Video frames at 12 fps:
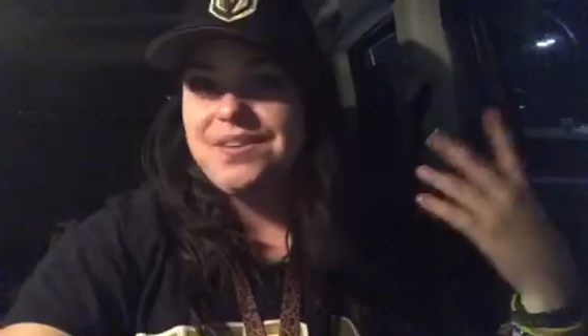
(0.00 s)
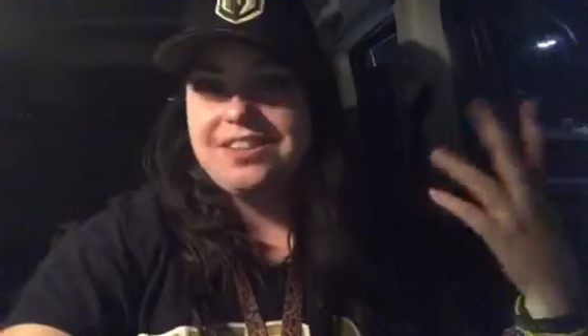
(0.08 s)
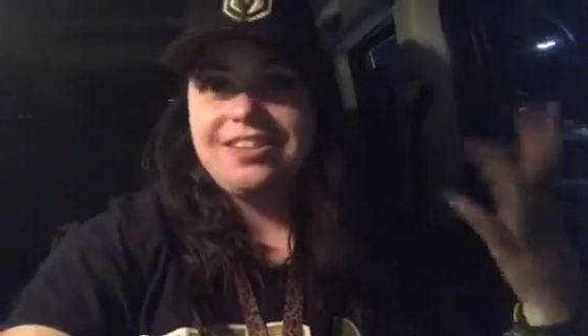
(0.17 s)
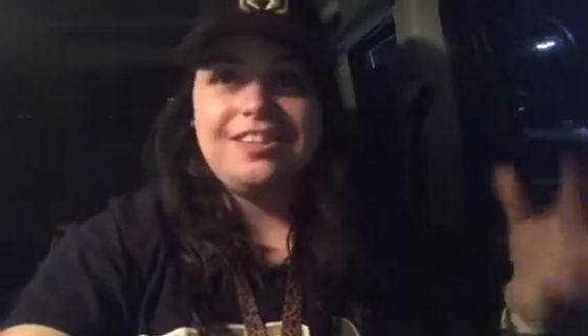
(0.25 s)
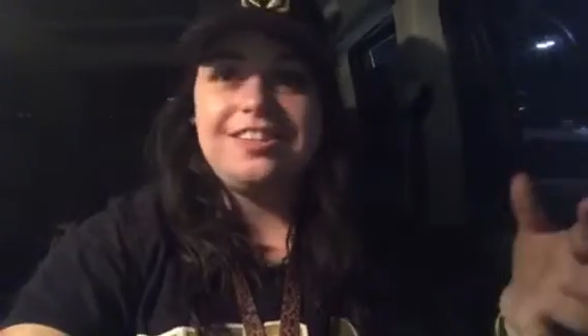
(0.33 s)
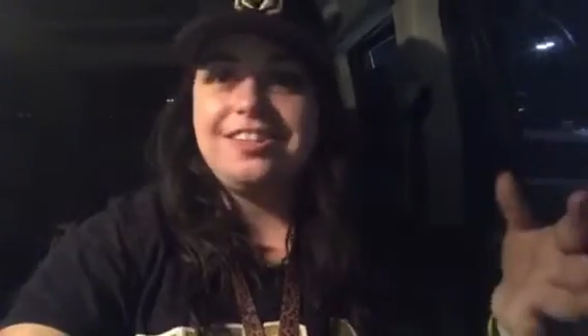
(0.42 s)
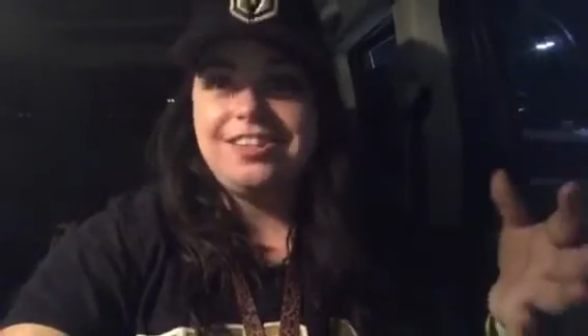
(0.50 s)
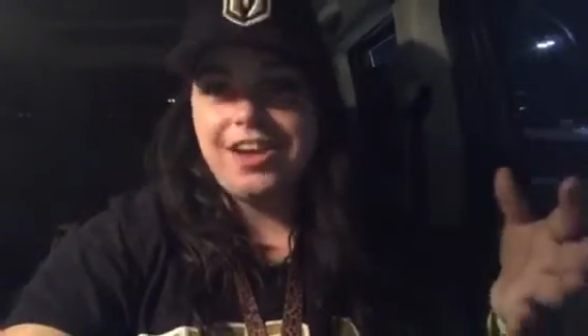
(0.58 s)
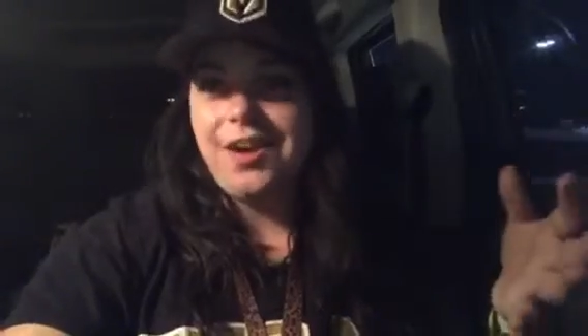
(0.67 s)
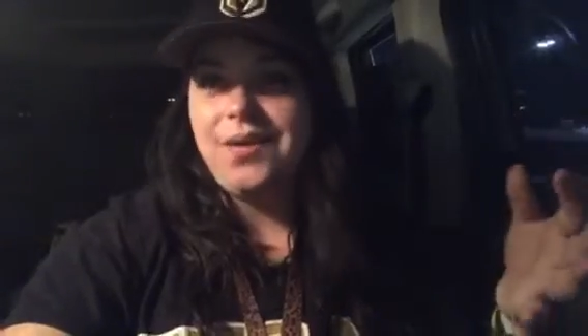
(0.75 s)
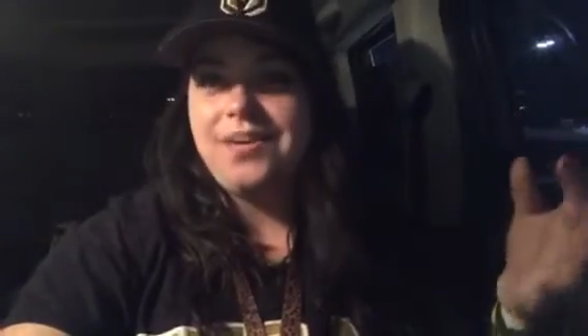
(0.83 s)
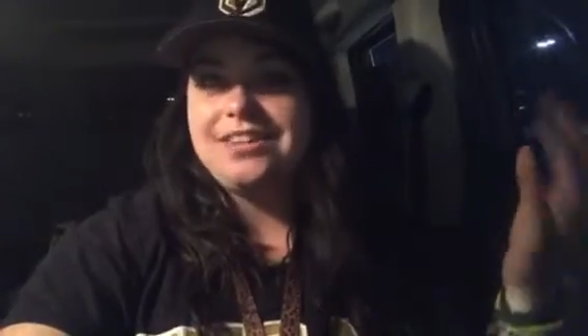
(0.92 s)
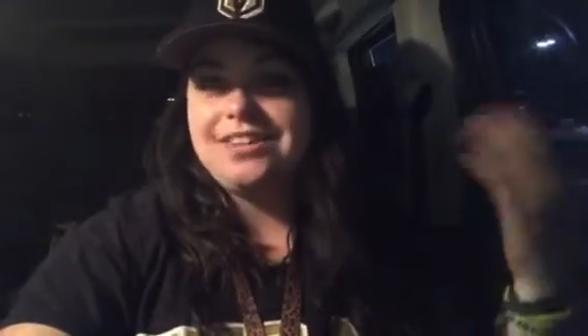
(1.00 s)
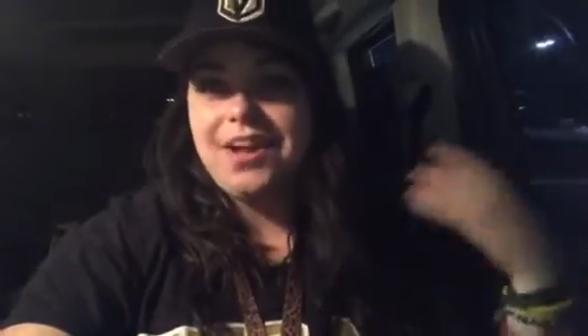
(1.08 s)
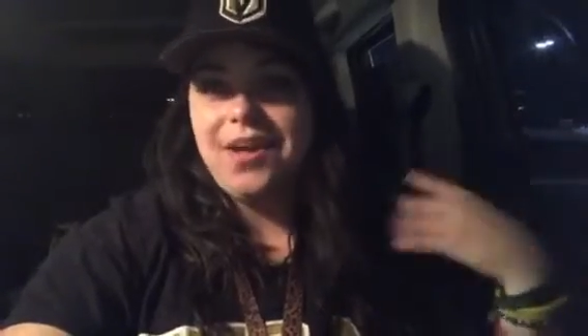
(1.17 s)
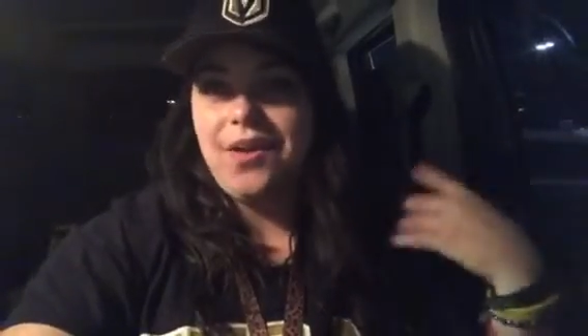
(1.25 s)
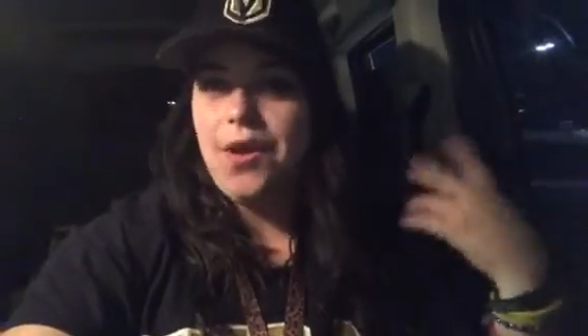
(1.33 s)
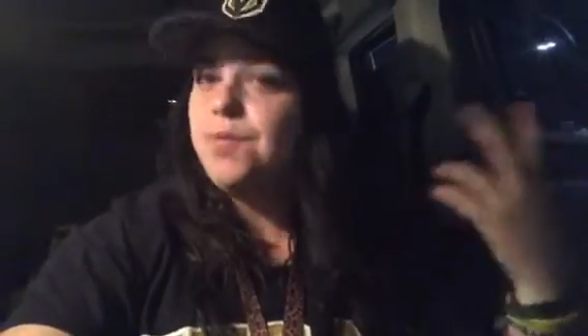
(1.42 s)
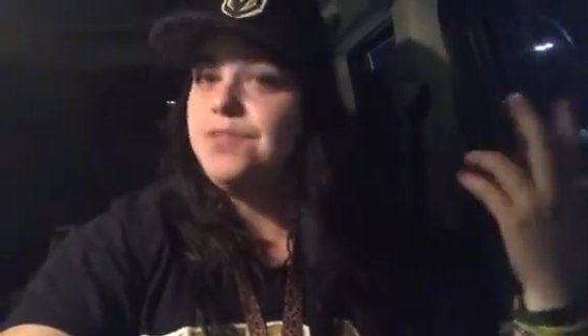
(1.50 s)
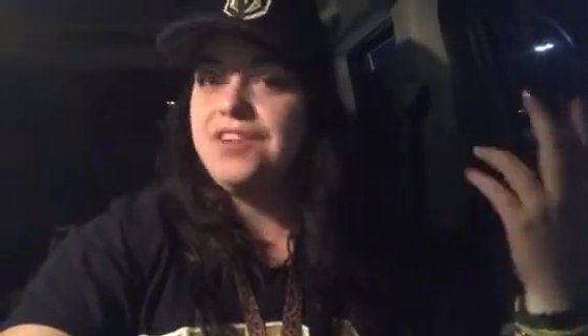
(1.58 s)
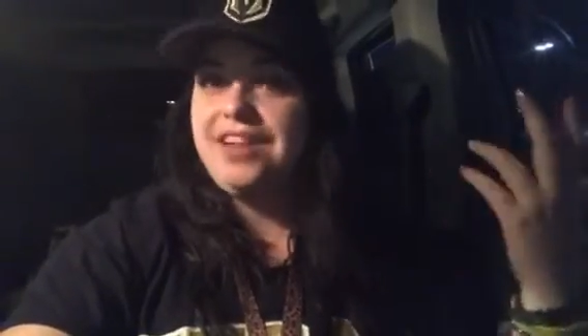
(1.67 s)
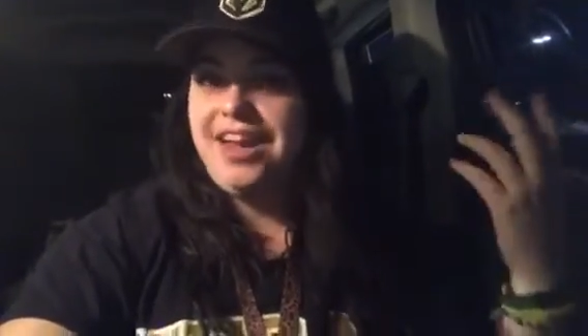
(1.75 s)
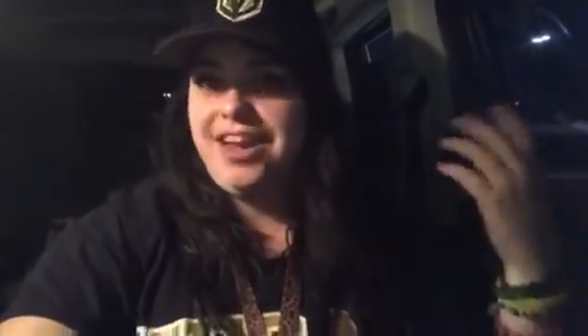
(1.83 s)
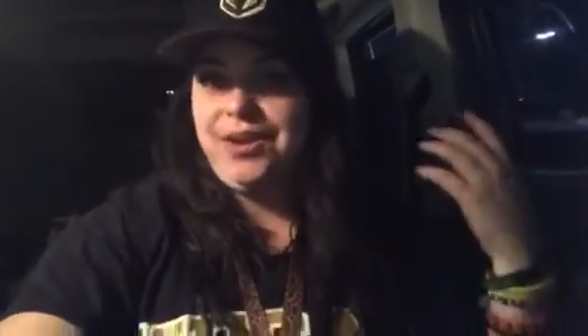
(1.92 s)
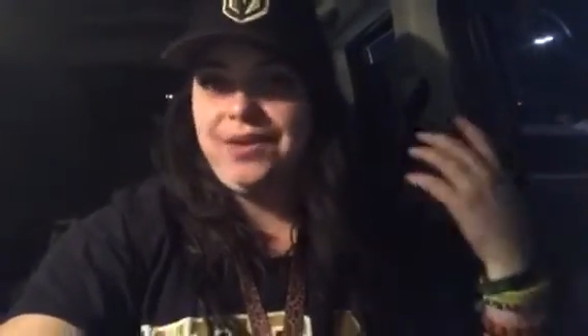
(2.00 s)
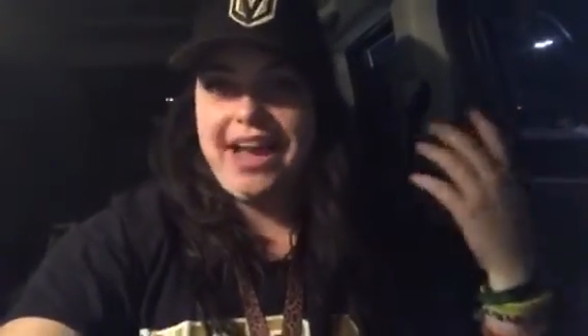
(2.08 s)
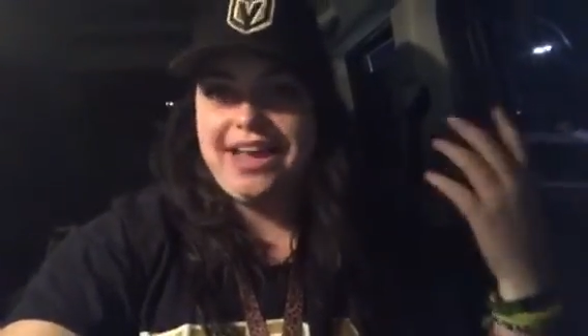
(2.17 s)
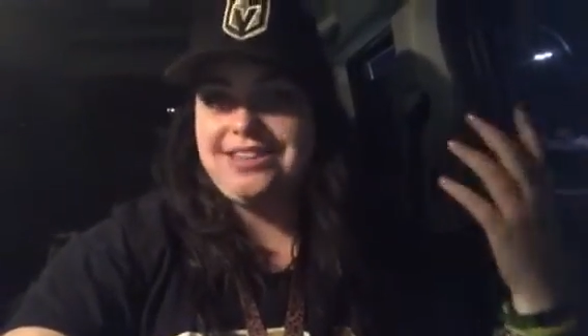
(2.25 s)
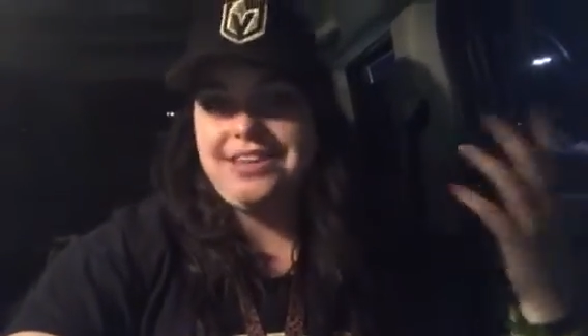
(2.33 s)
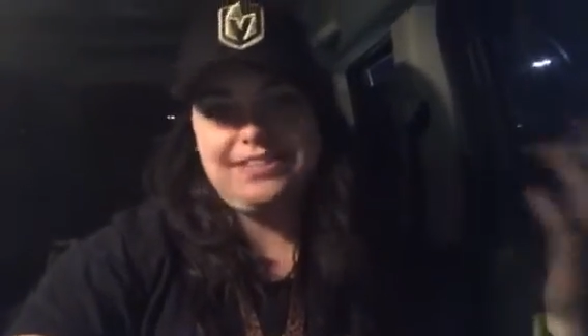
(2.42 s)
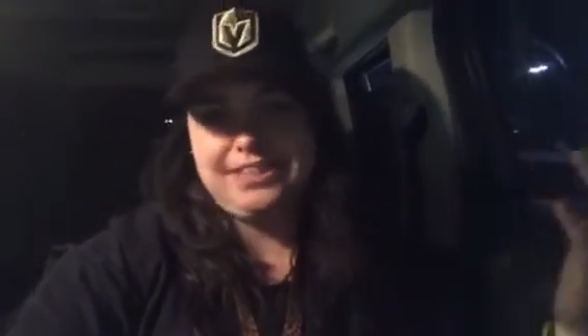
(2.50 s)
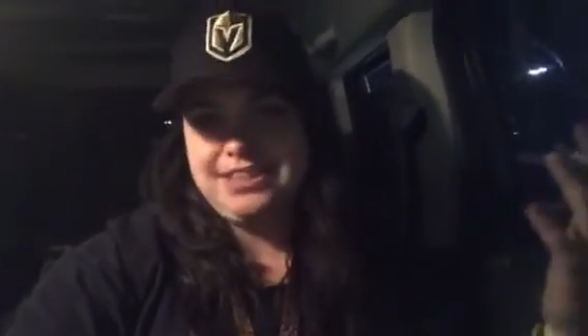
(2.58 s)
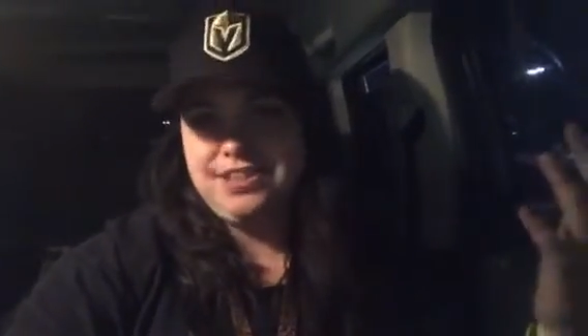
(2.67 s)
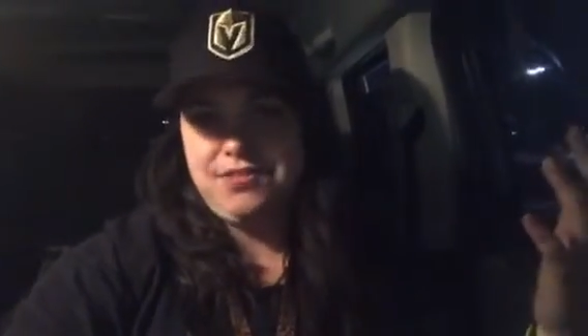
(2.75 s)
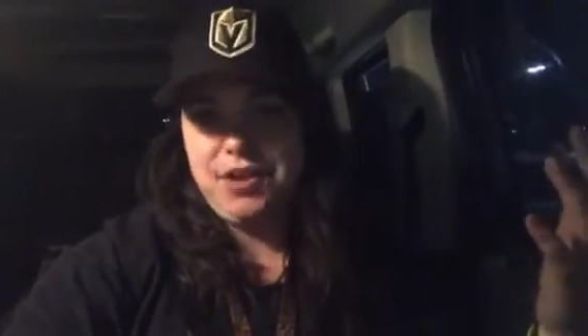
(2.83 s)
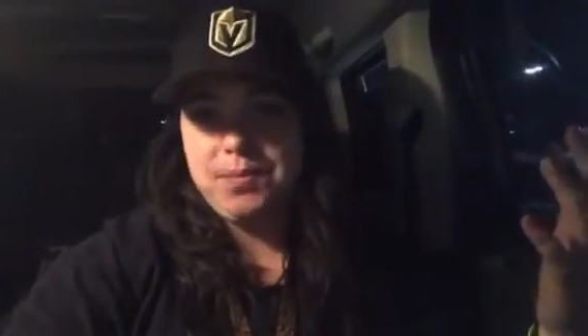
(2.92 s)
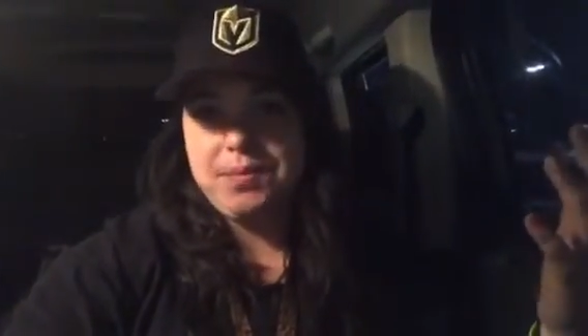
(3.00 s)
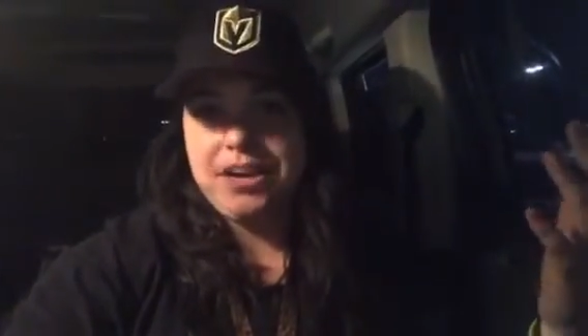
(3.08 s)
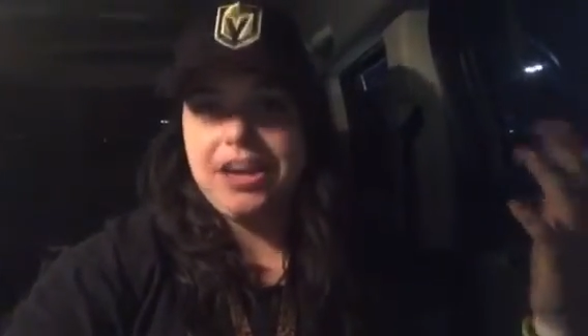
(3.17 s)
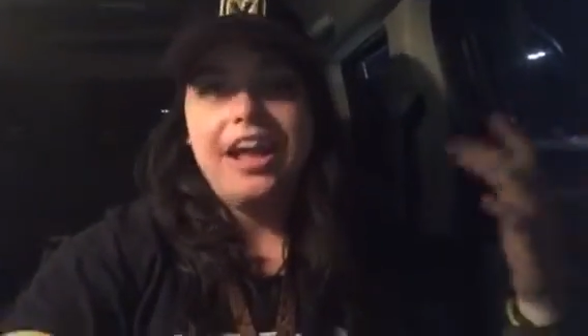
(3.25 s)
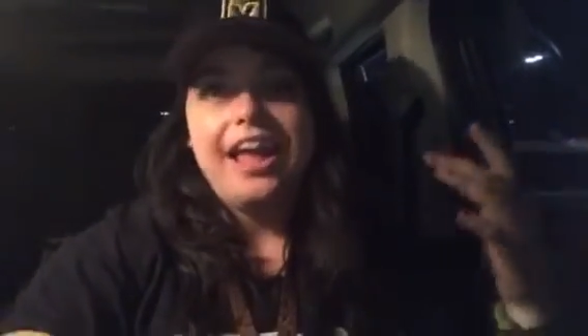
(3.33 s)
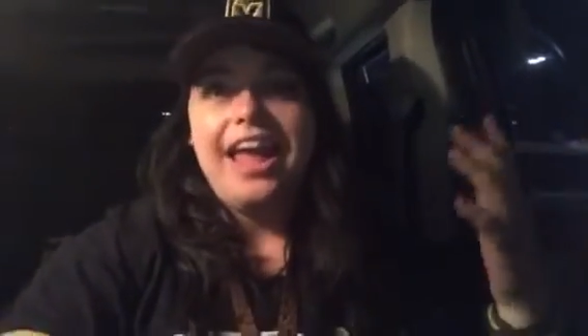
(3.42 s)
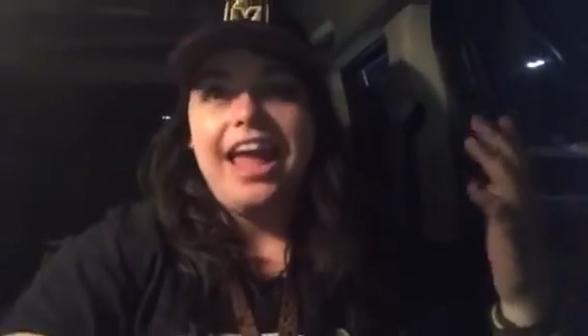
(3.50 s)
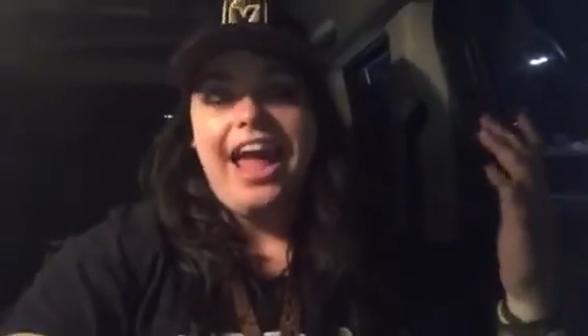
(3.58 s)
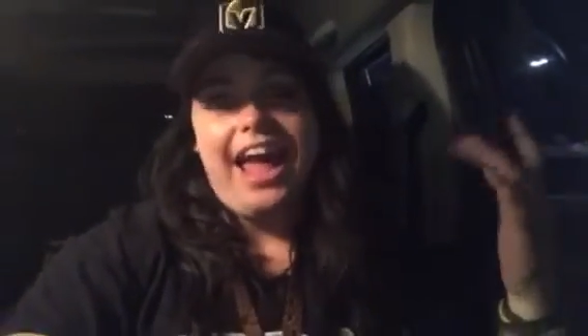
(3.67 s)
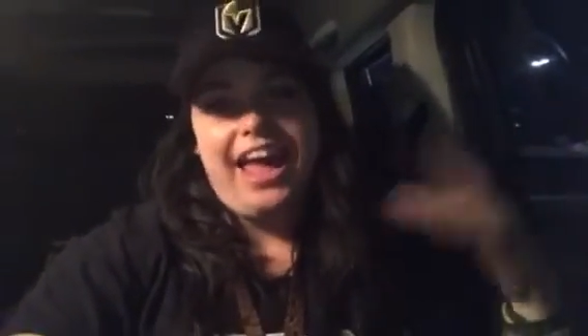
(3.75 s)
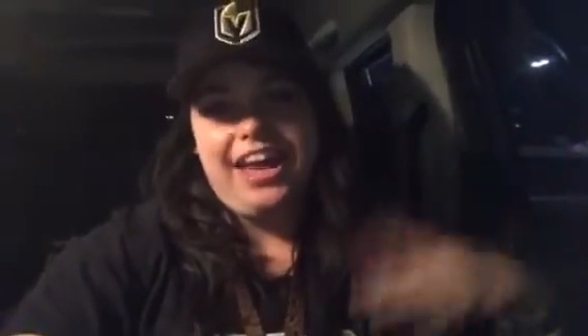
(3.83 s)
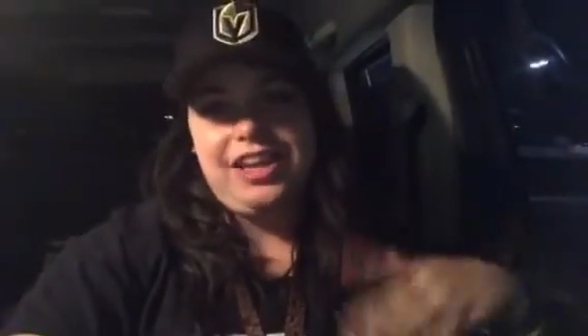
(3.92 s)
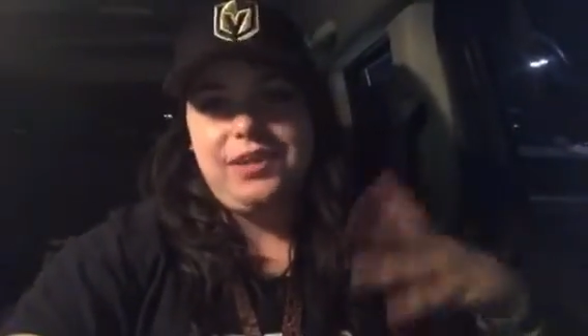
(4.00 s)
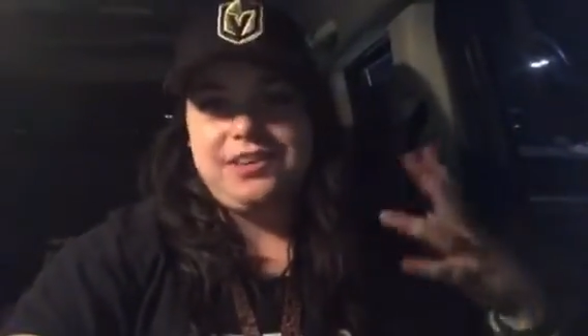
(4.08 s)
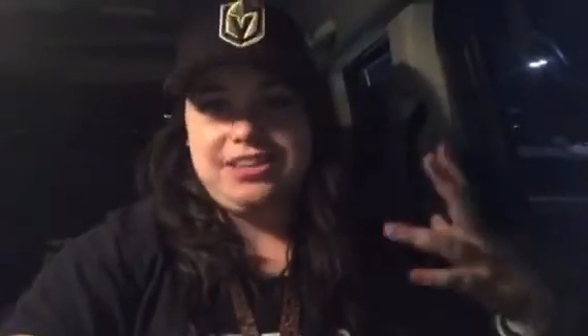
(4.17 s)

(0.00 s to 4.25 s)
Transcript: it was just a joke, so hopefully you guys have a sense of humor and you